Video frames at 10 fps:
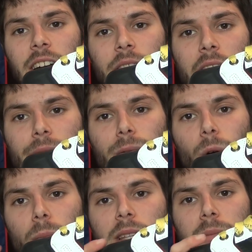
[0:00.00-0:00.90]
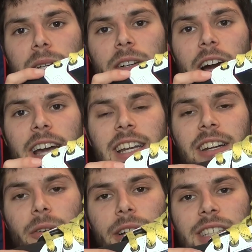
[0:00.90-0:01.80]
of that 4 millimeter height
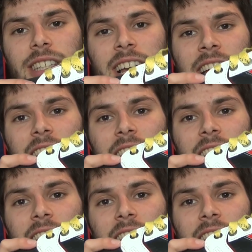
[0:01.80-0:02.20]
increase.